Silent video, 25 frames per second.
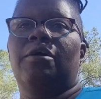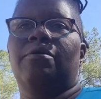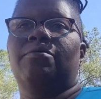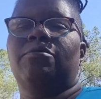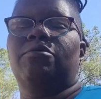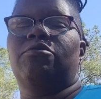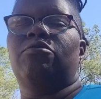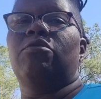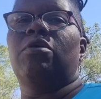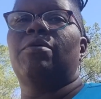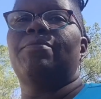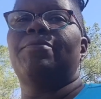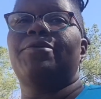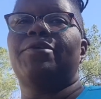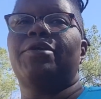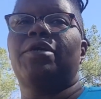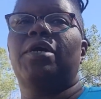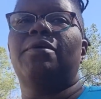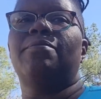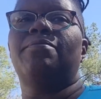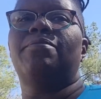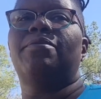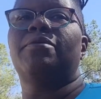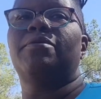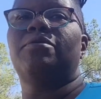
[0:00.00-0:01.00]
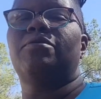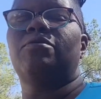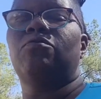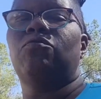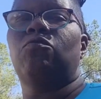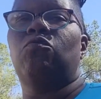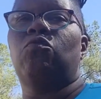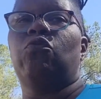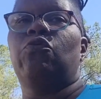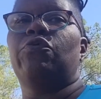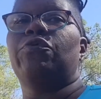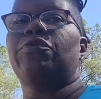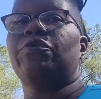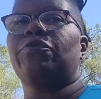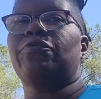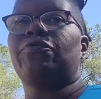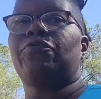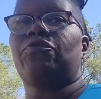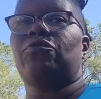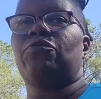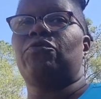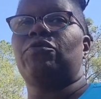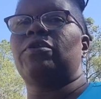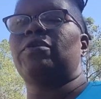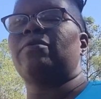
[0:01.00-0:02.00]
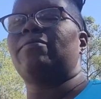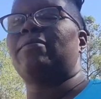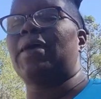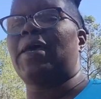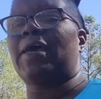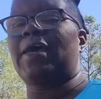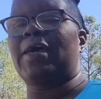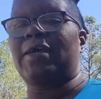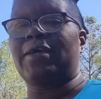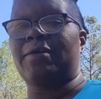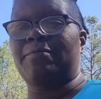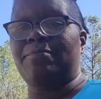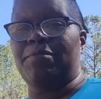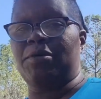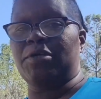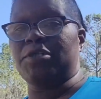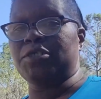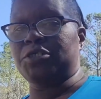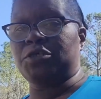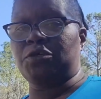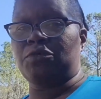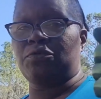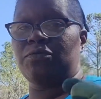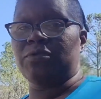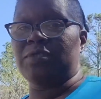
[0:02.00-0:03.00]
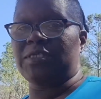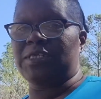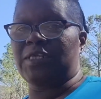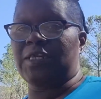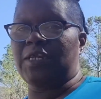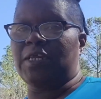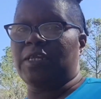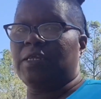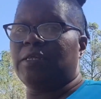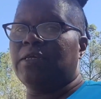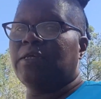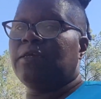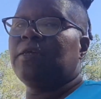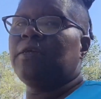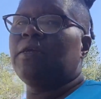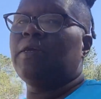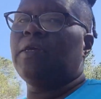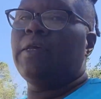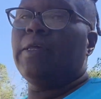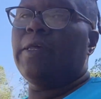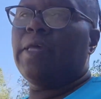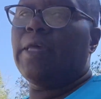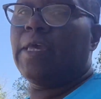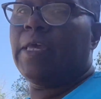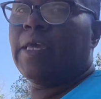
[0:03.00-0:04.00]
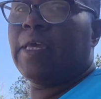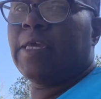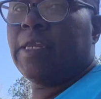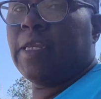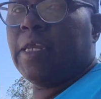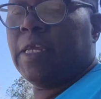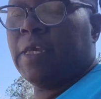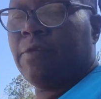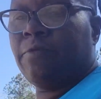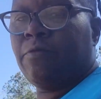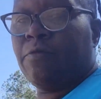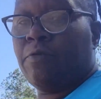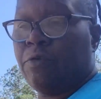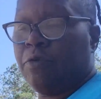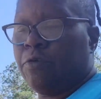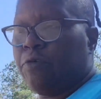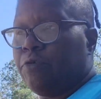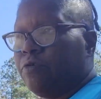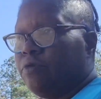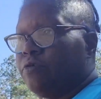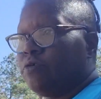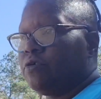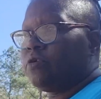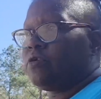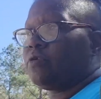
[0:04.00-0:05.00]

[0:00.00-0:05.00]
crumbled up, watered, throw it in the bag, punch holes in it, and it will